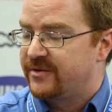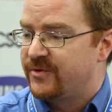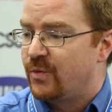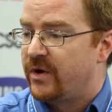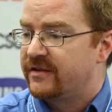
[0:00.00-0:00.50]
Uh,
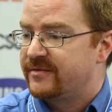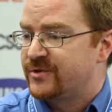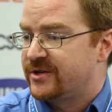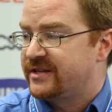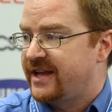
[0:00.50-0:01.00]
one of them
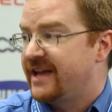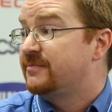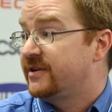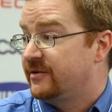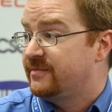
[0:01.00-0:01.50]
was on head
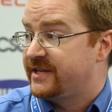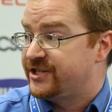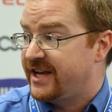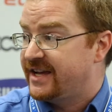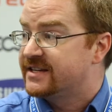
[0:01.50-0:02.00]
and pillow and
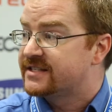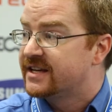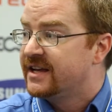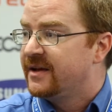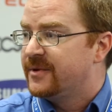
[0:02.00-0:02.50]
BGAs, yep.
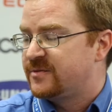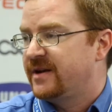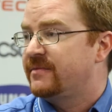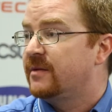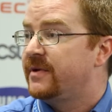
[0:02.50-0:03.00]
which is
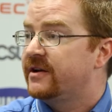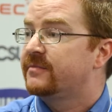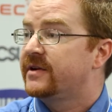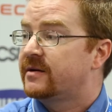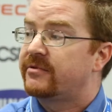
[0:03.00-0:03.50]
becoming a bigger
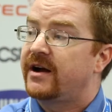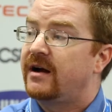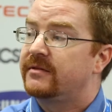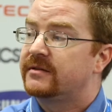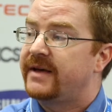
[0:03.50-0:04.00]
and bigger
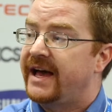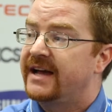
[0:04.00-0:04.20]
problem